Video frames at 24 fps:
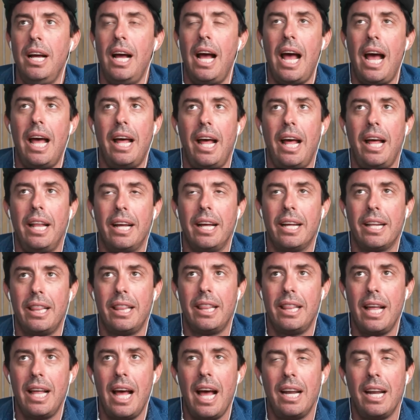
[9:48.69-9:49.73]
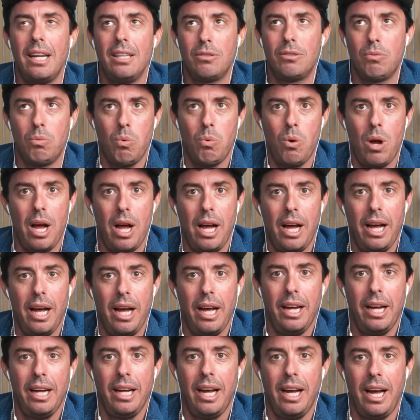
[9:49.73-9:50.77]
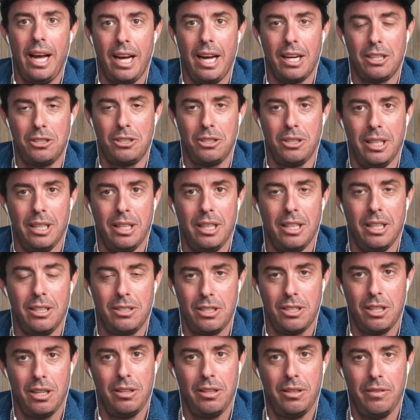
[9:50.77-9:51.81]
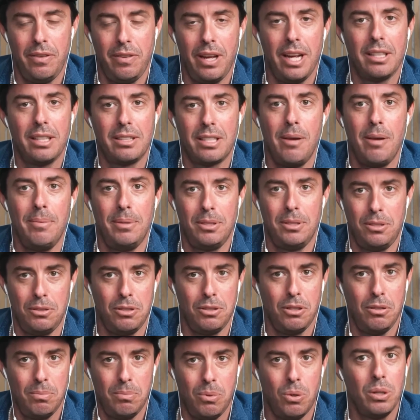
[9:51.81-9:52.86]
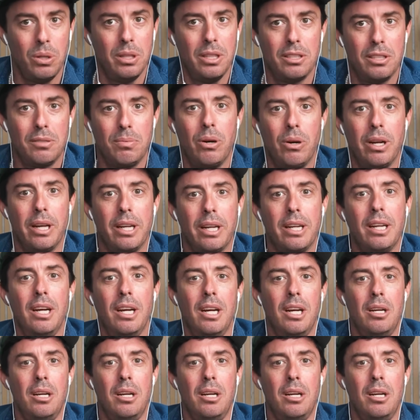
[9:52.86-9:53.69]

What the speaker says: And like, that is why actually the Vance comments are so important this morning,